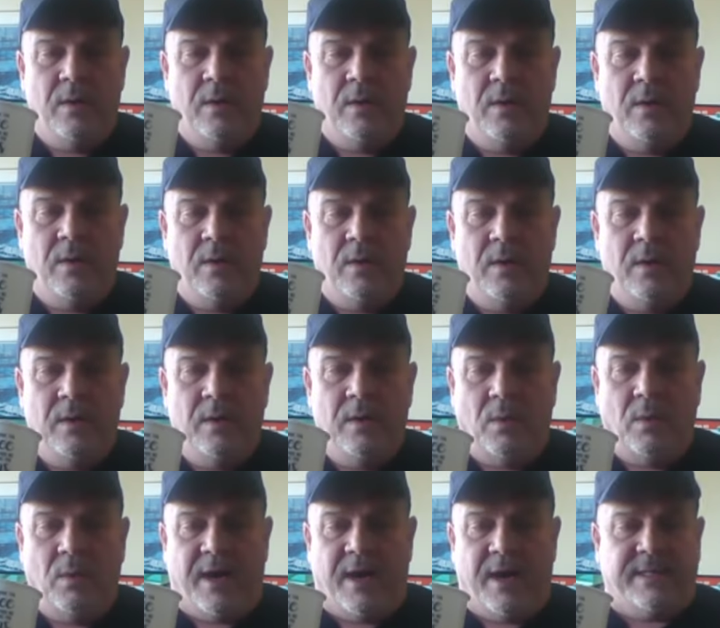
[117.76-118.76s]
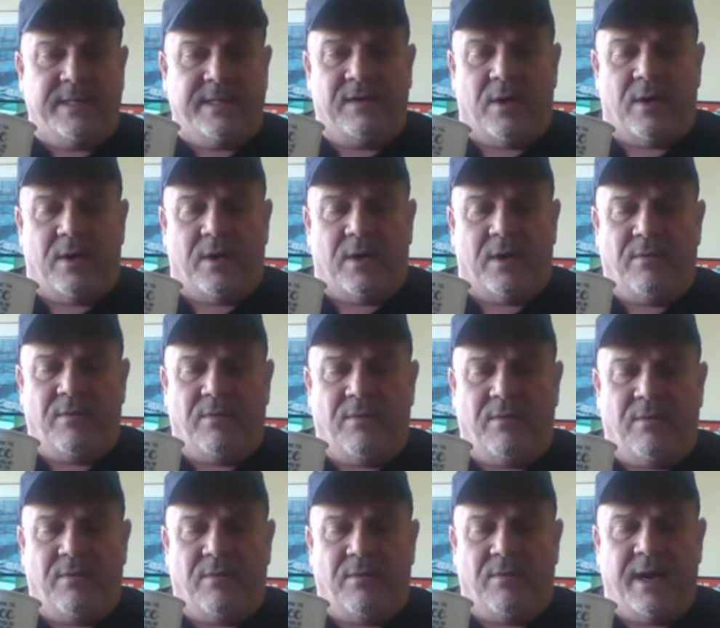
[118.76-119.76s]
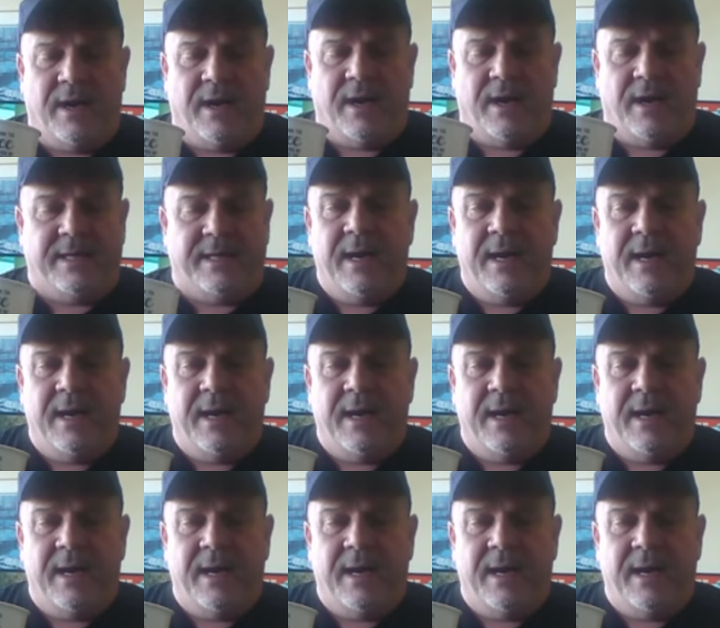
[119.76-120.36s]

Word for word: everywhere. I run ads everywhere. I got ads